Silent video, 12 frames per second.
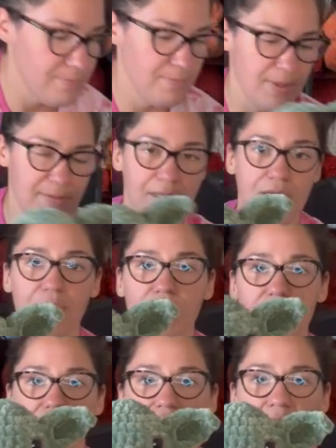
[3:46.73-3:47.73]
Baby
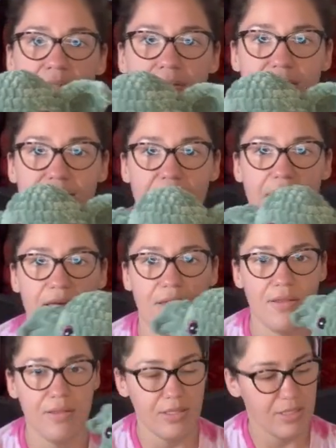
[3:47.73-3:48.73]
Yoda didn't
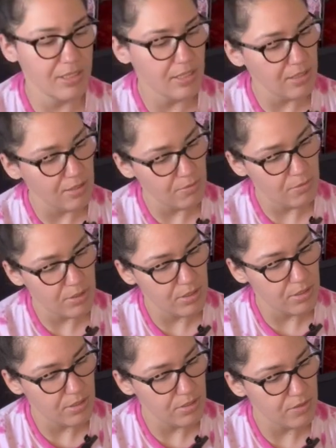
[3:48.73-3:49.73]
sell, and he
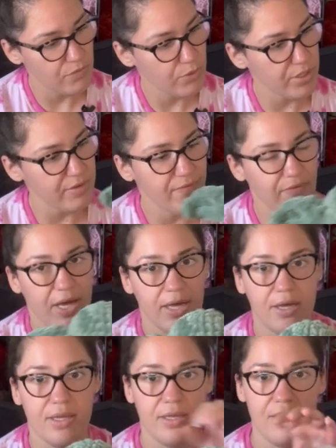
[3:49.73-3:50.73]
was
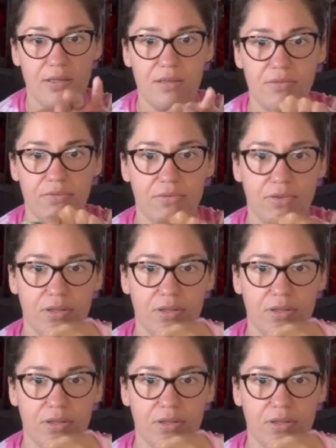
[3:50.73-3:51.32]
$45.